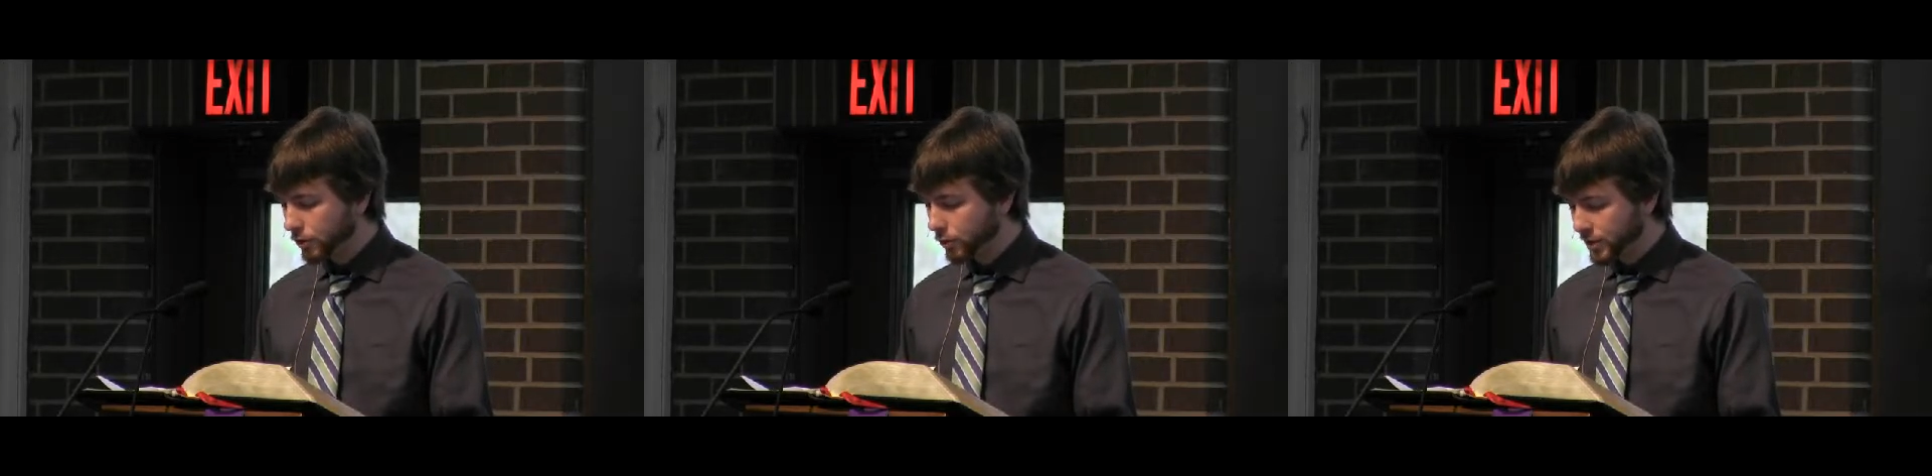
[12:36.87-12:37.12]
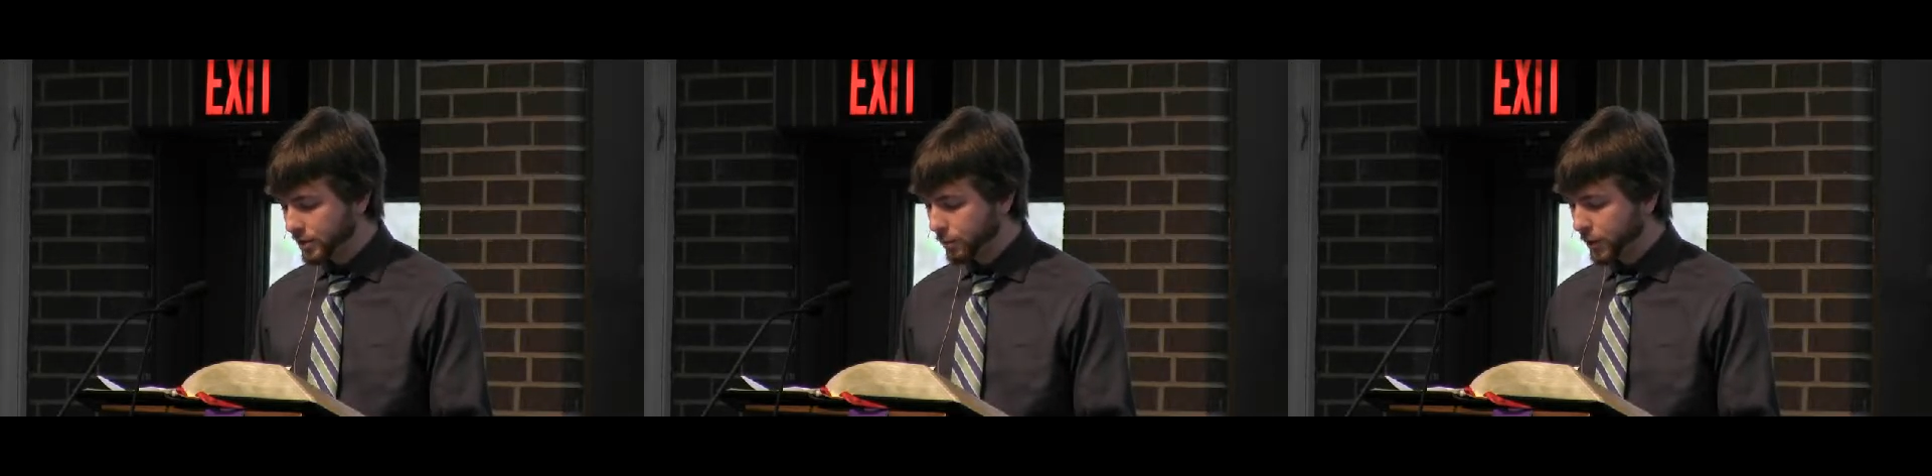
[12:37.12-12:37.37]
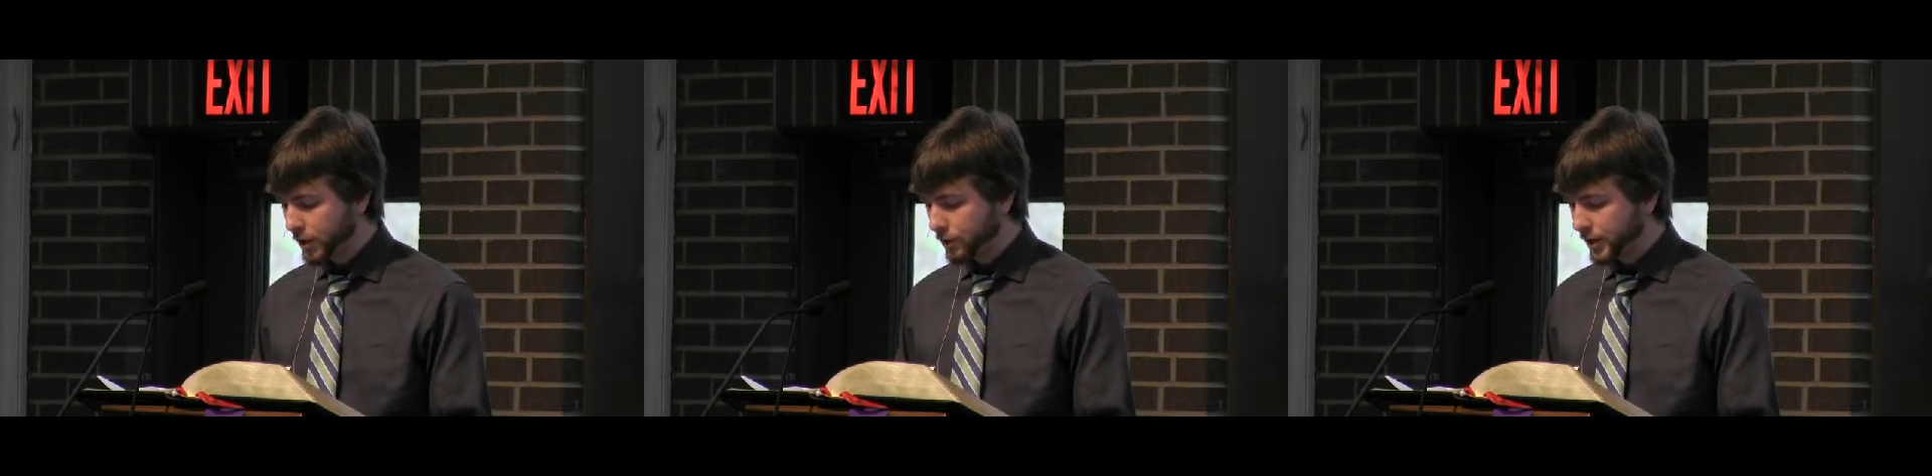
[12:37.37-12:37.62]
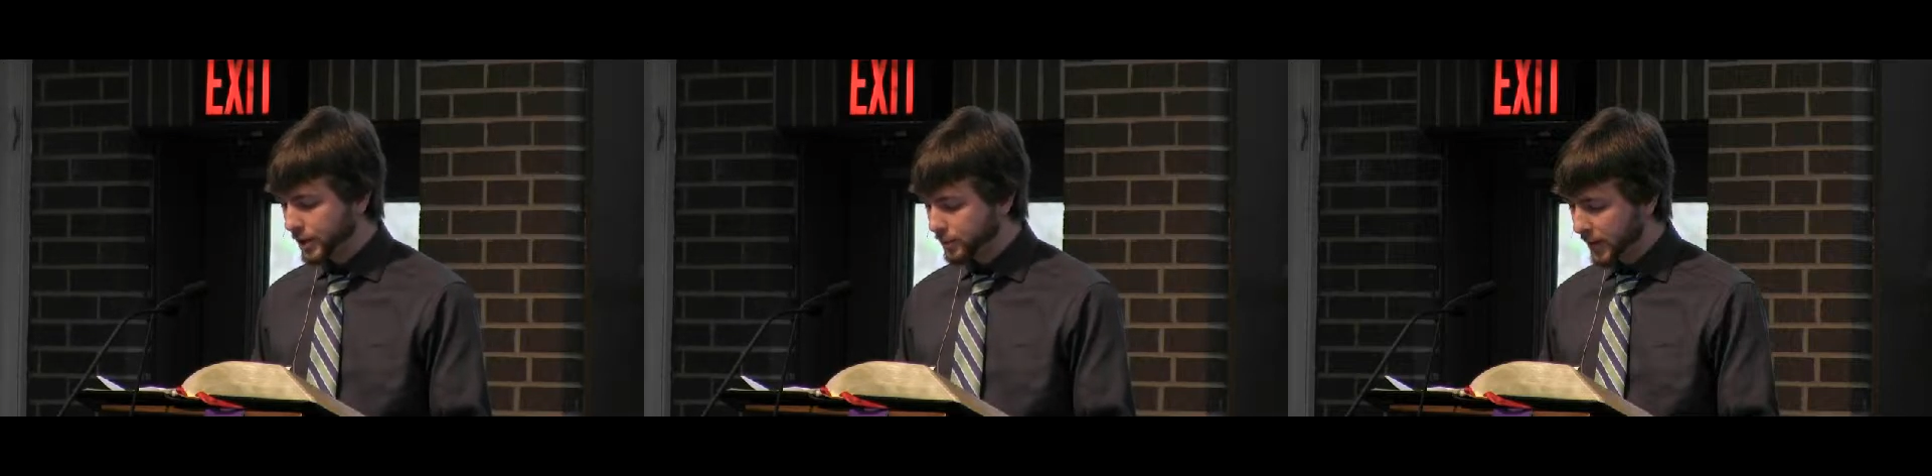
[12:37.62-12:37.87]
to wasn't what
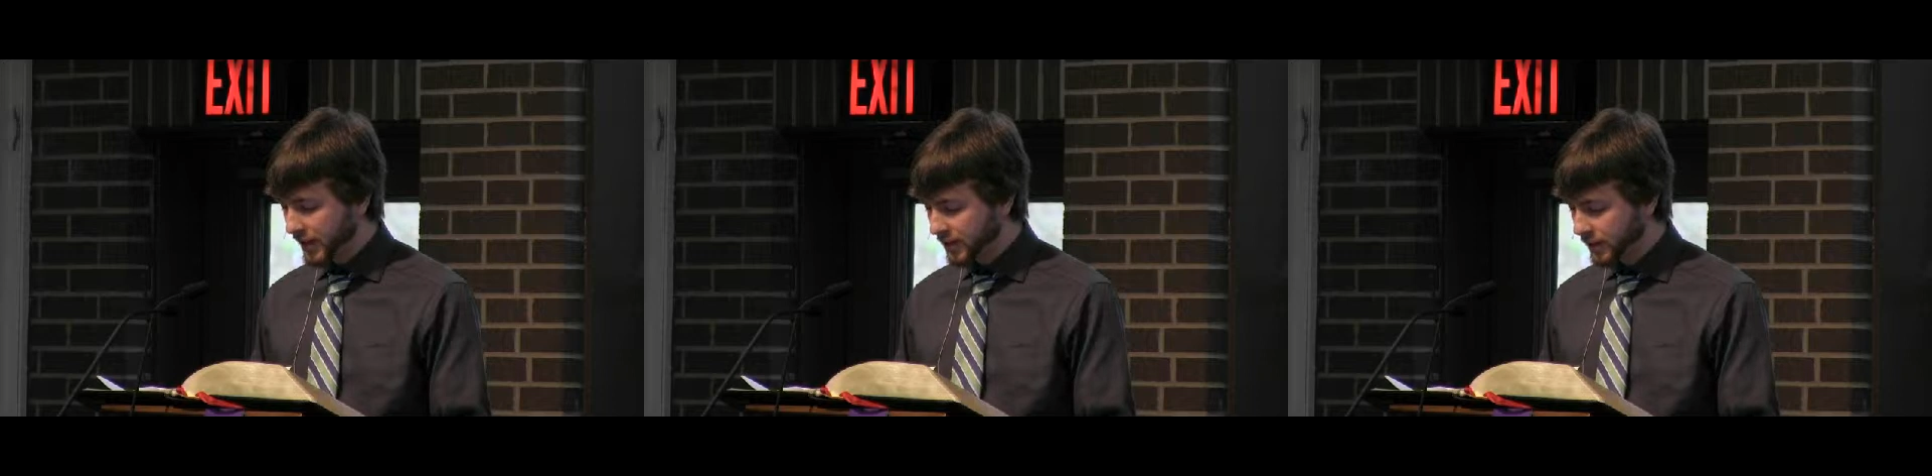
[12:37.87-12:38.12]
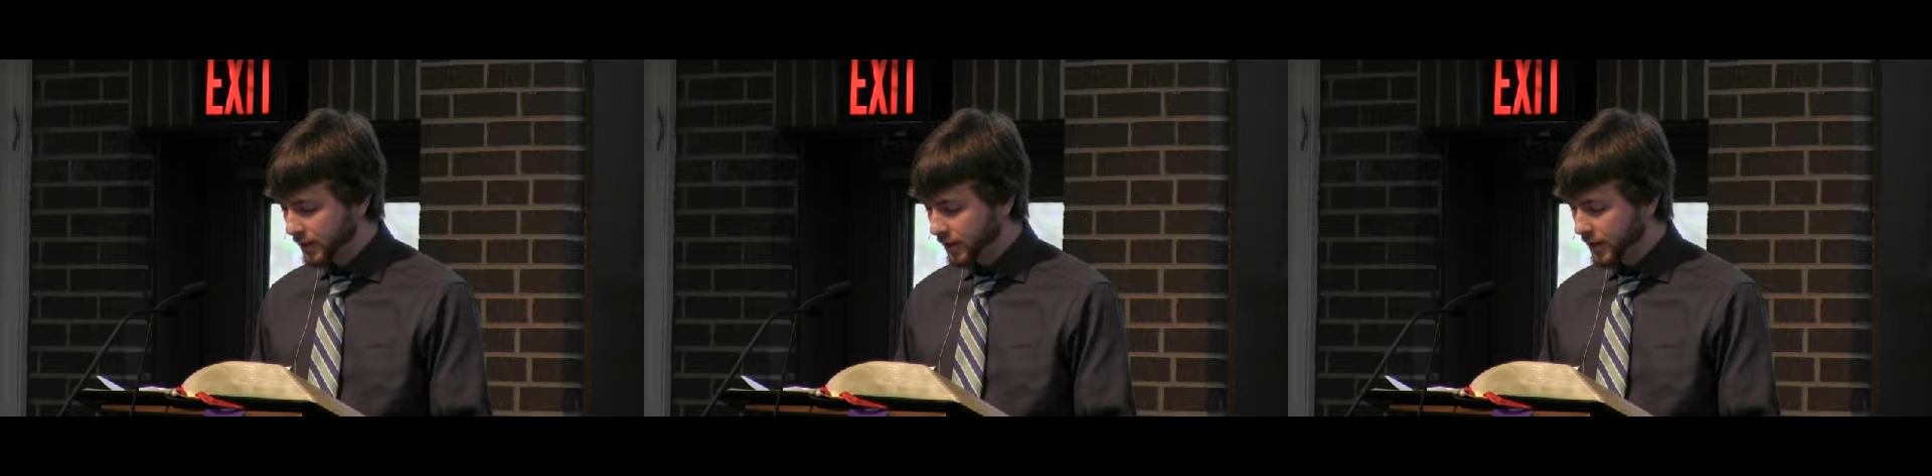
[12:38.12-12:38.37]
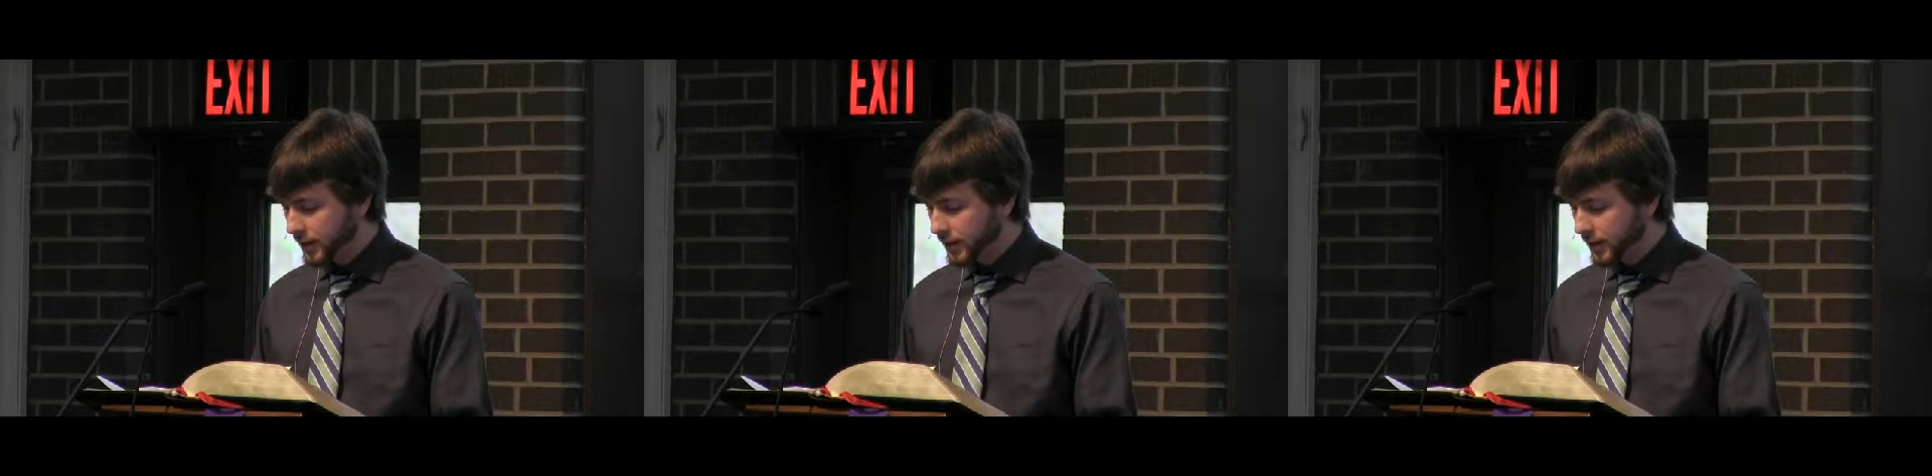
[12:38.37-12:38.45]
you expected